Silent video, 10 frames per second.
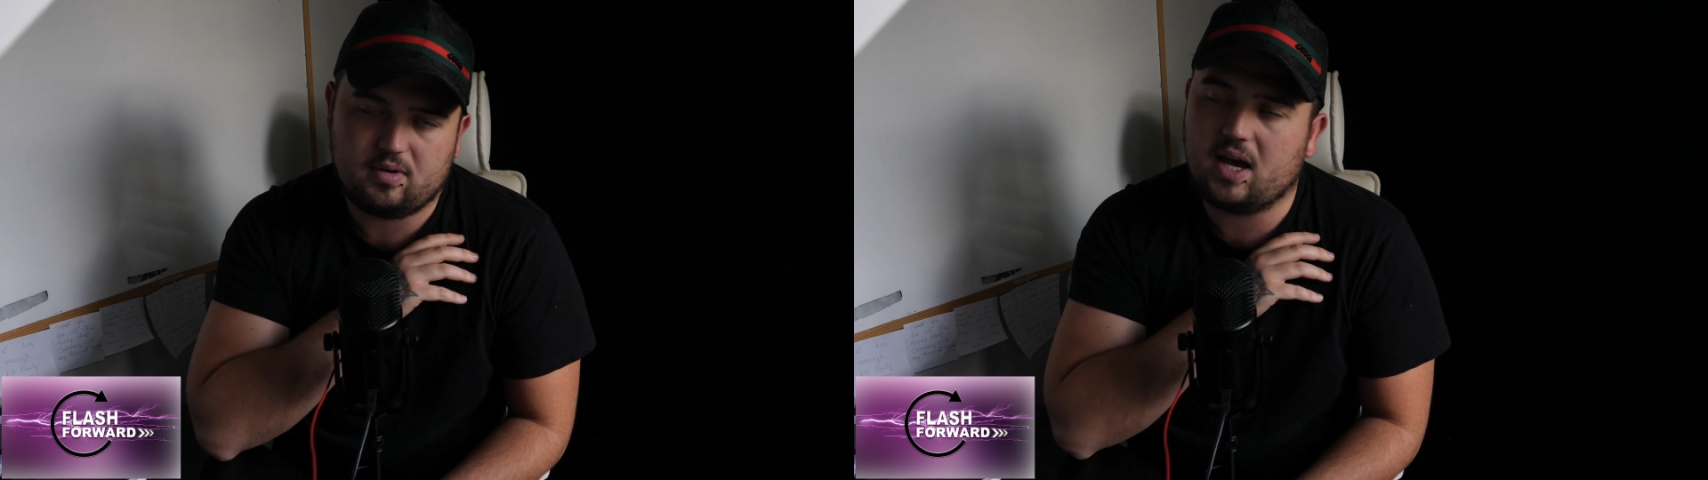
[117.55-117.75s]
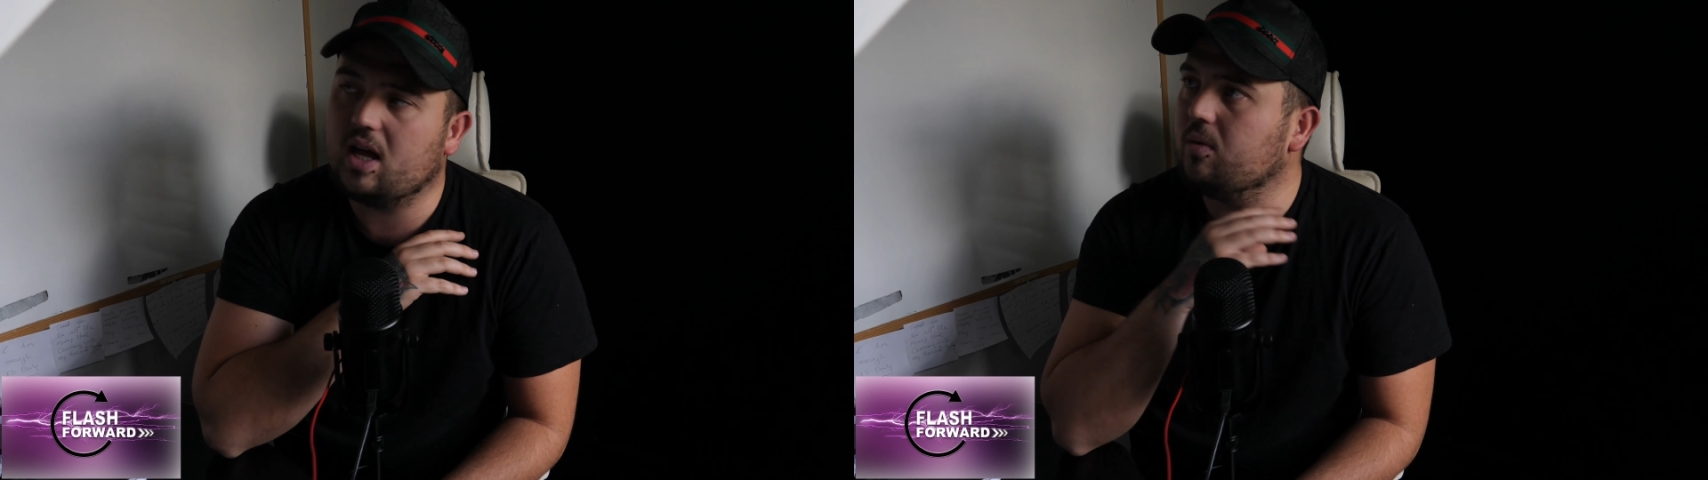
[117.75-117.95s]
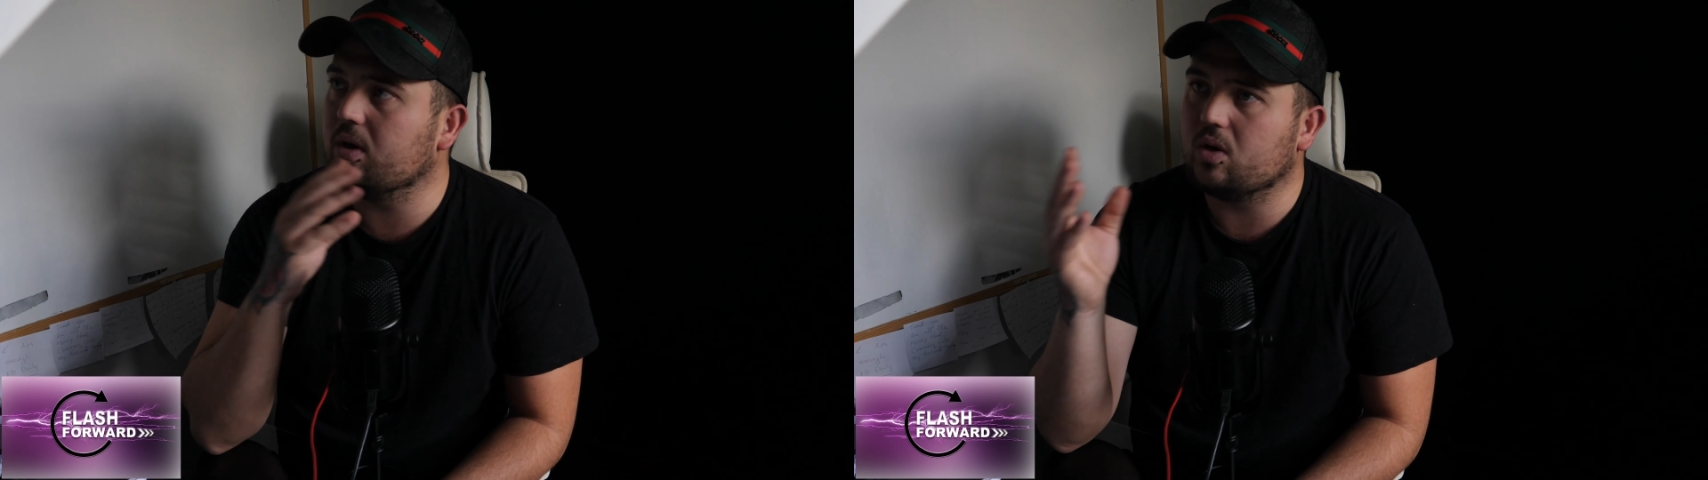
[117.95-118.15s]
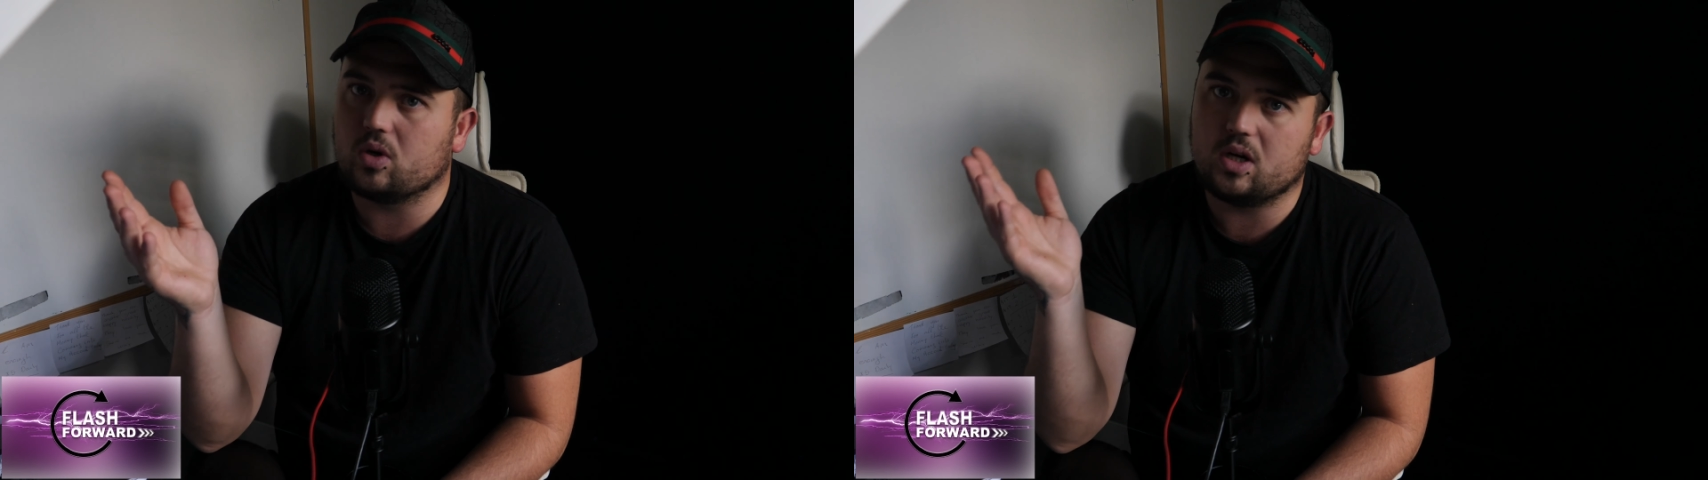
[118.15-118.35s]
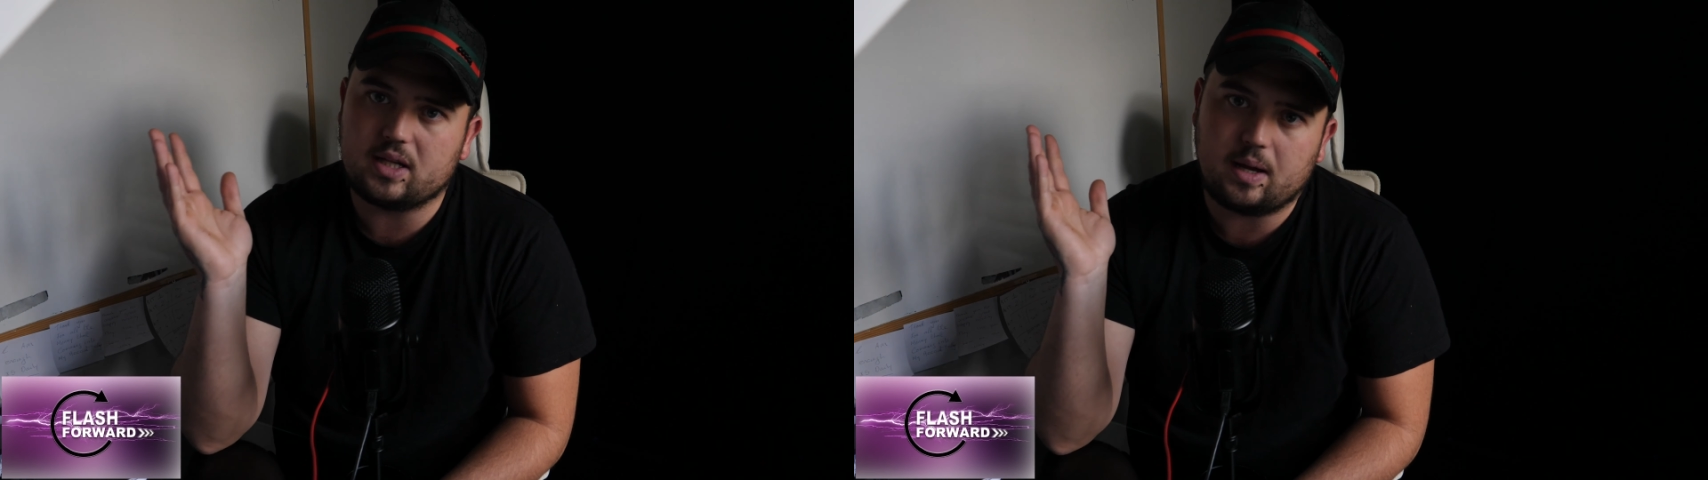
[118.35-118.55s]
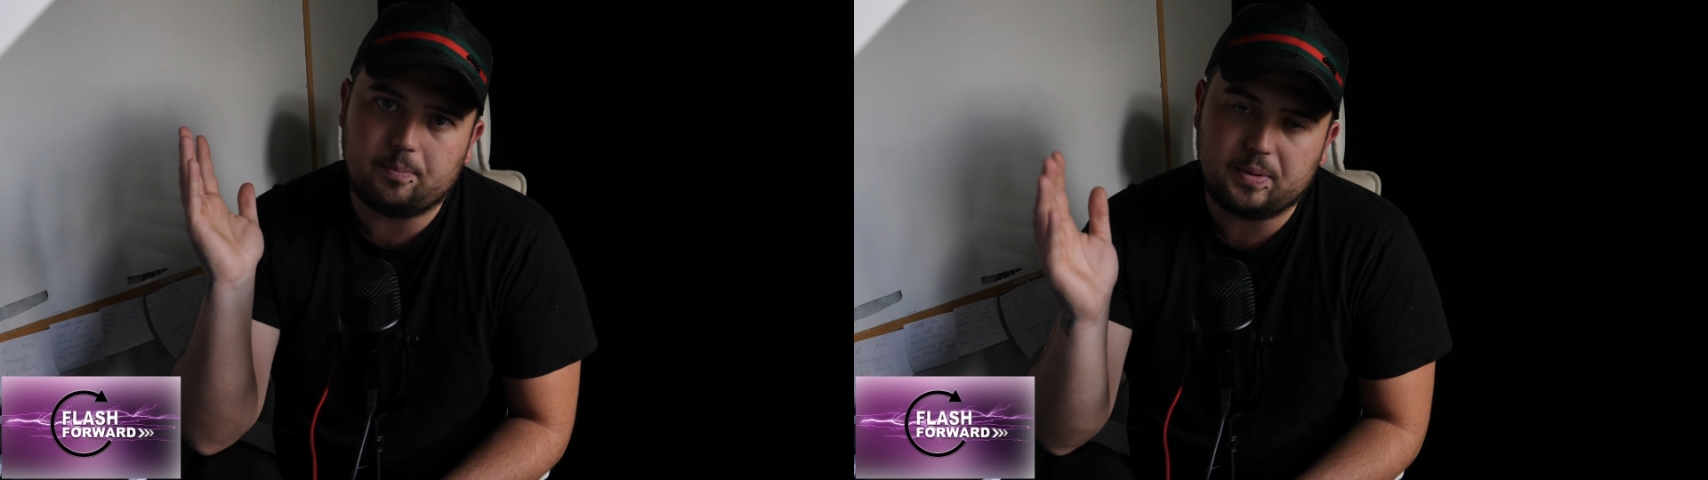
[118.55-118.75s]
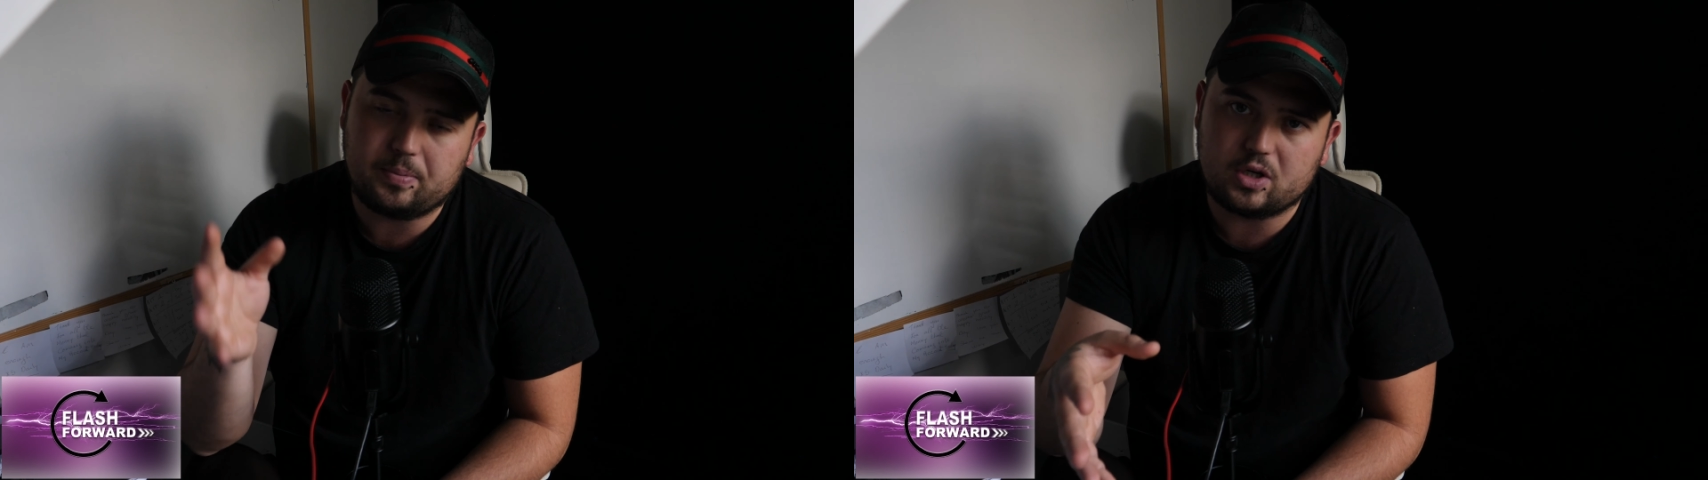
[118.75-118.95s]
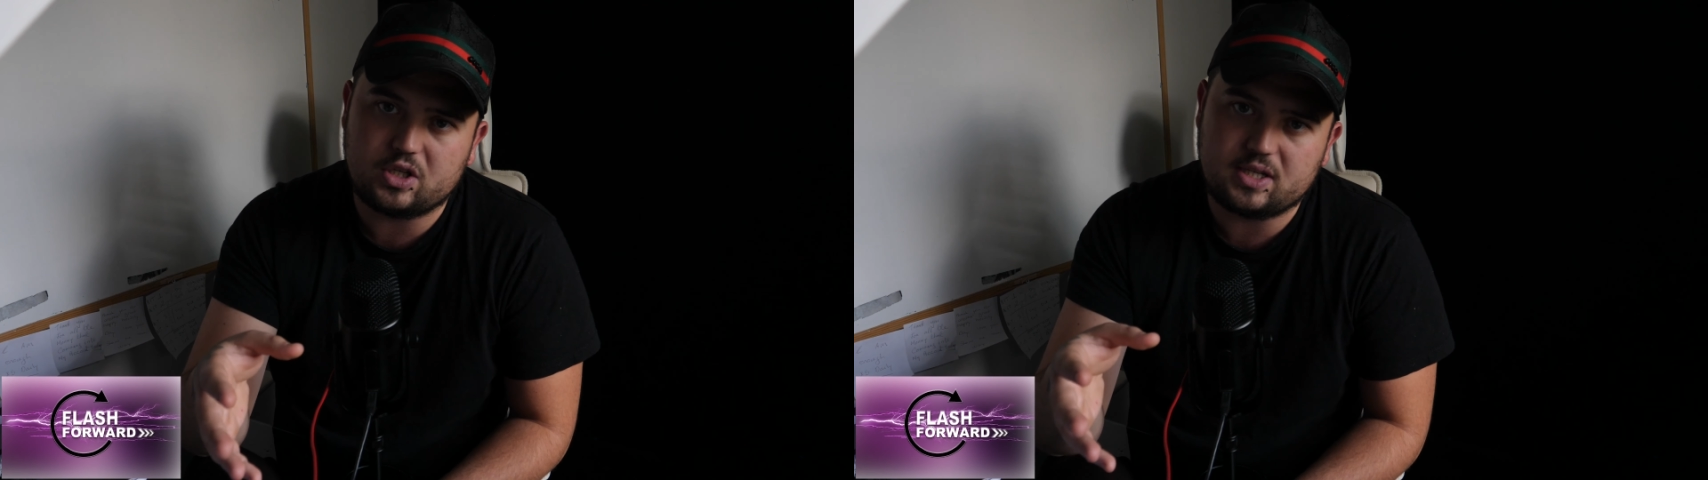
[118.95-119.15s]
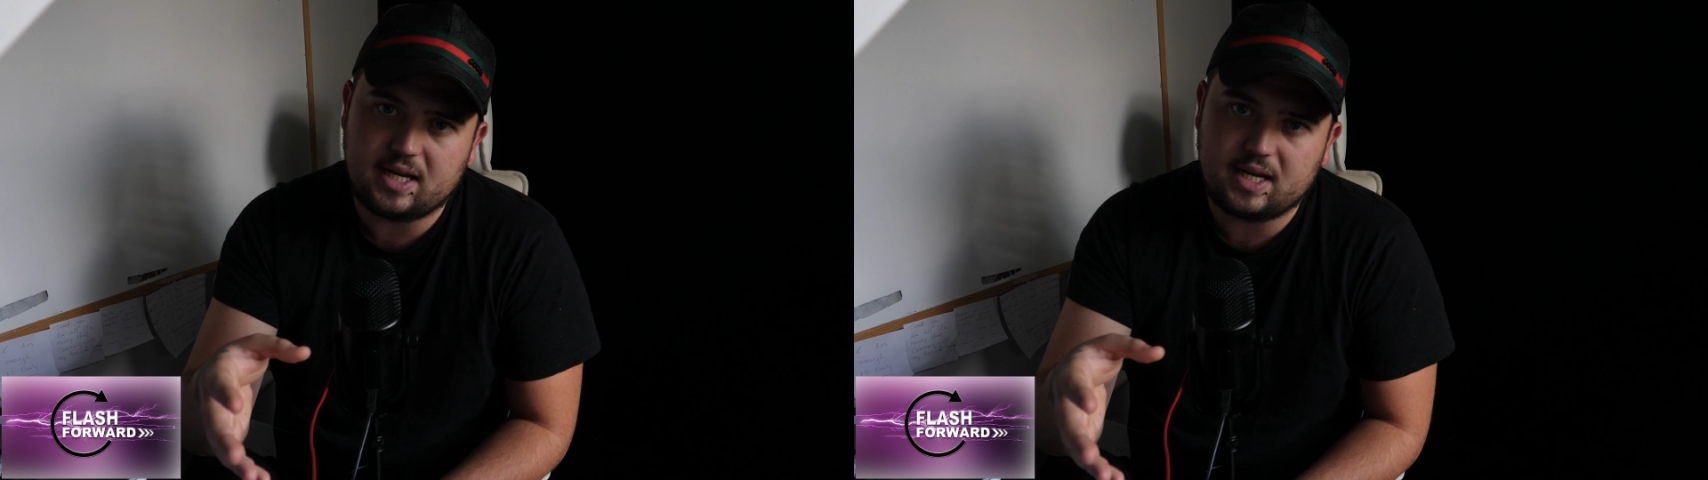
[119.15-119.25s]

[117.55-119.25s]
anywhere in the world and purchase